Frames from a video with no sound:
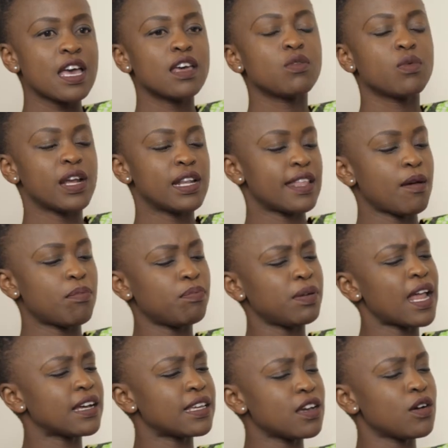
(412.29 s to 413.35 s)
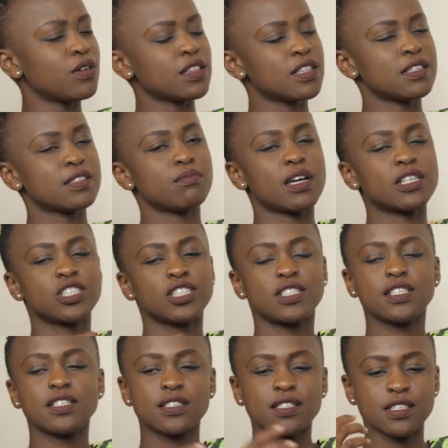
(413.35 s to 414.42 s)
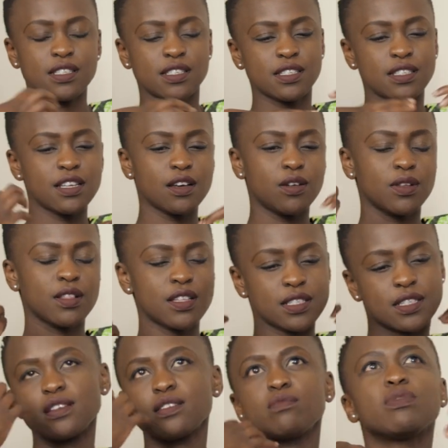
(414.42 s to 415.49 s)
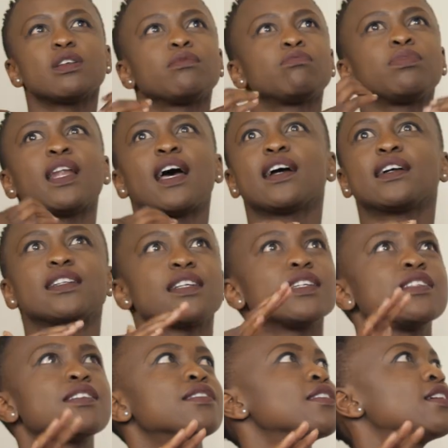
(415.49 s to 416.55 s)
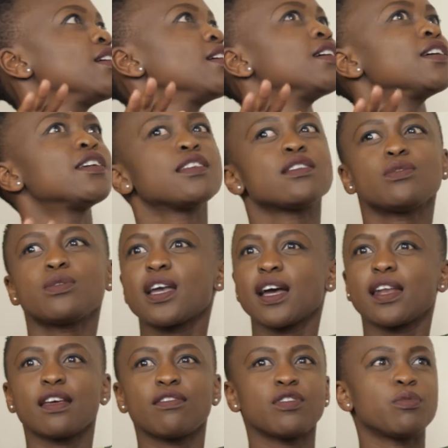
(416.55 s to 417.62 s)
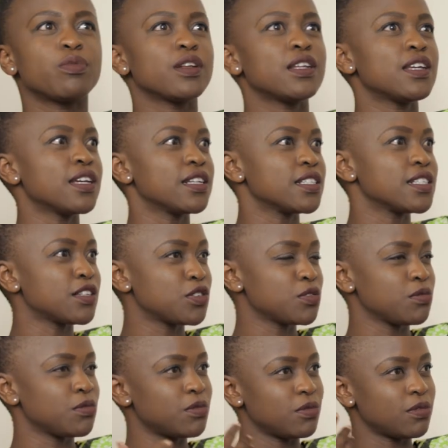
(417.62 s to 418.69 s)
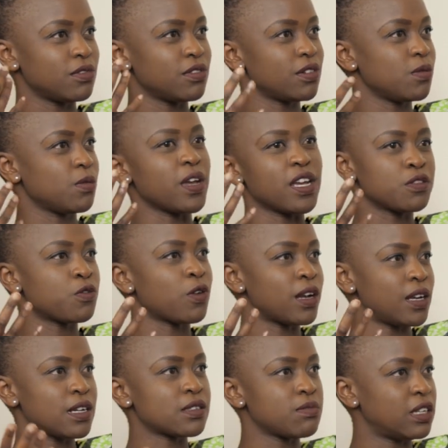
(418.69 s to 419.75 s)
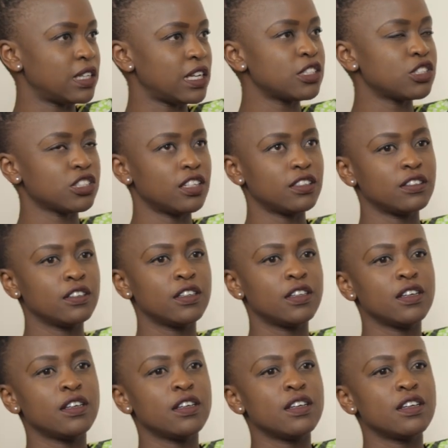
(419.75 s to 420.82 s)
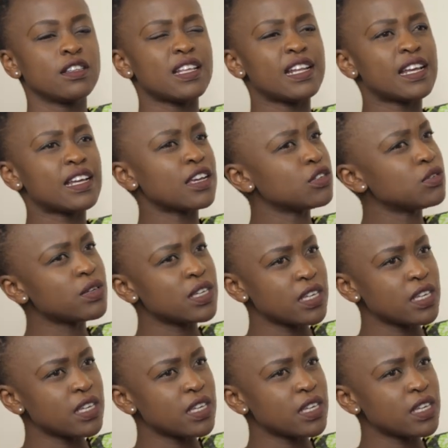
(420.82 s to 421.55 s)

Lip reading: And while they're plugging all these machines, he's seeing all these things being plugged, and he's looking at everybody and trying to wait for an explanation. They're like, can you